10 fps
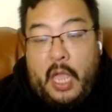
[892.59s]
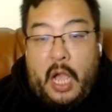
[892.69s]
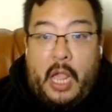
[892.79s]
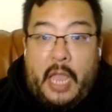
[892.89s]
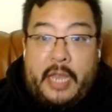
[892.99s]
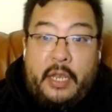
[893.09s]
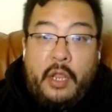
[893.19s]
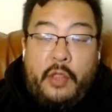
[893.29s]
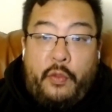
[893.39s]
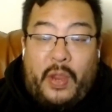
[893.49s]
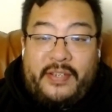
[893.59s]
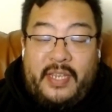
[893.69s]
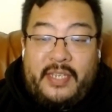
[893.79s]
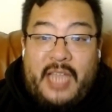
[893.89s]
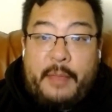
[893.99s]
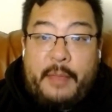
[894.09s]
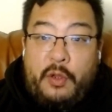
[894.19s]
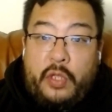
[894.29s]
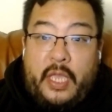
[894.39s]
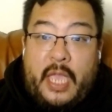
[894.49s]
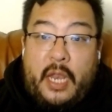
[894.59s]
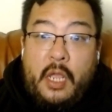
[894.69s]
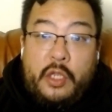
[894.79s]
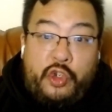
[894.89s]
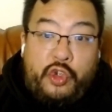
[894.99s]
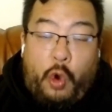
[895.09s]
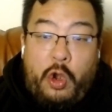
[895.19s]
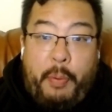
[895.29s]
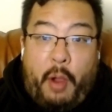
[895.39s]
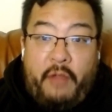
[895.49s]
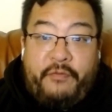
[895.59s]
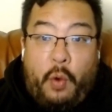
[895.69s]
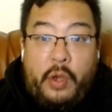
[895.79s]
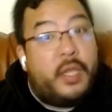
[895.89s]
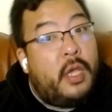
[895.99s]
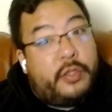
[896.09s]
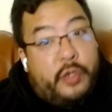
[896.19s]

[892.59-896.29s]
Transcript: And then the rest of the time, you're looking at shorter par fours.